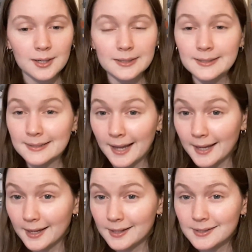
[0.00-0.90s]

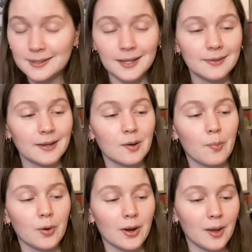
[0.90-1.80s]
science that are
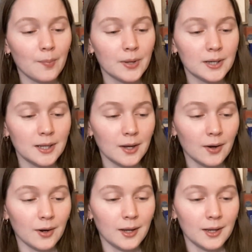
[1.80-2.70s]
brought up in
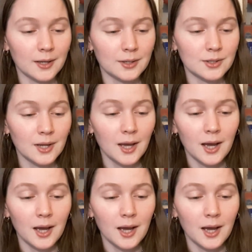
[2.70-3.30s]
here. And